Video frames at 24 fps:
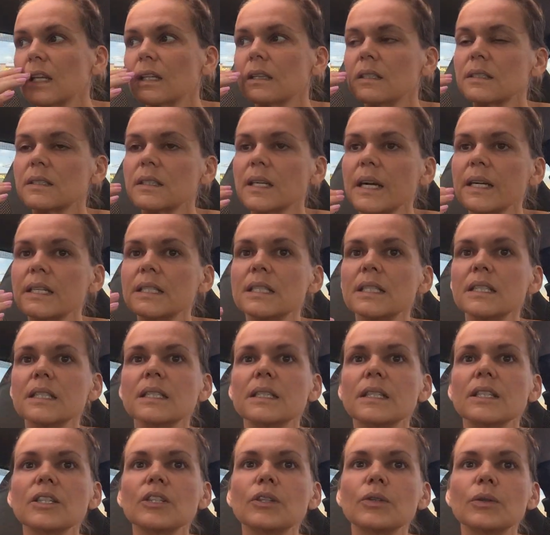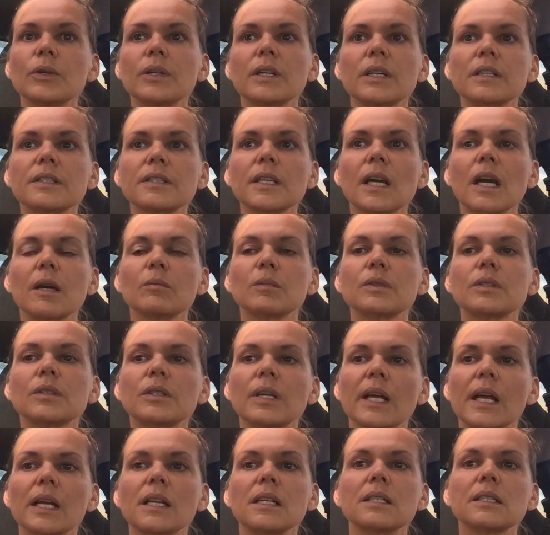This idea that you can
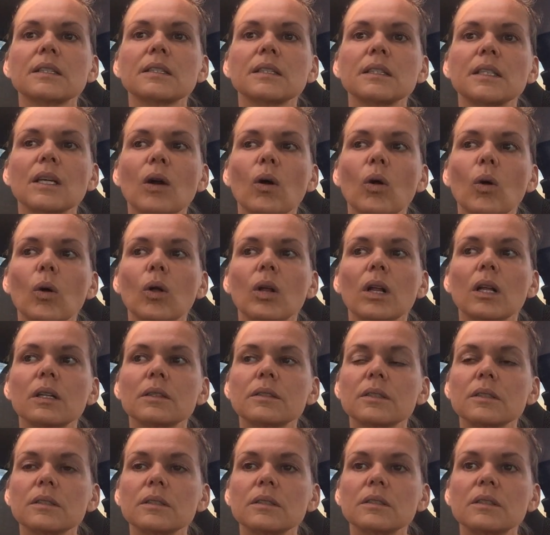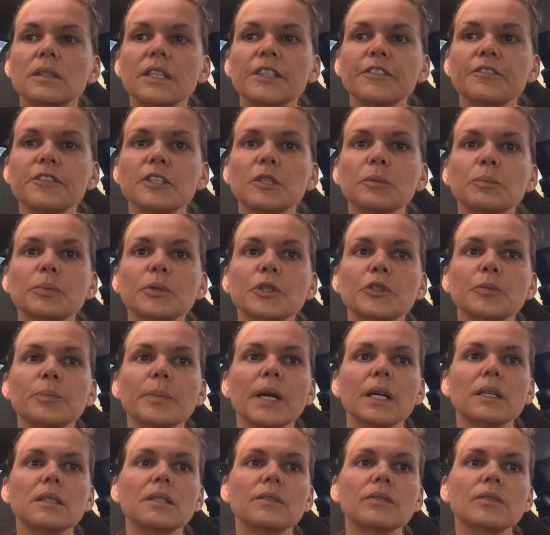simultaneously hold different
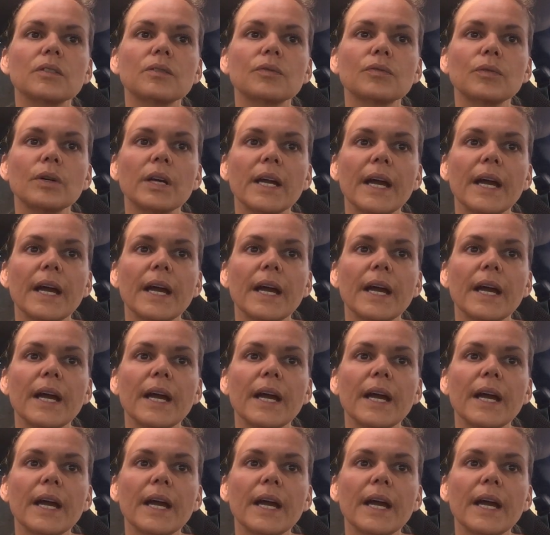perspectives of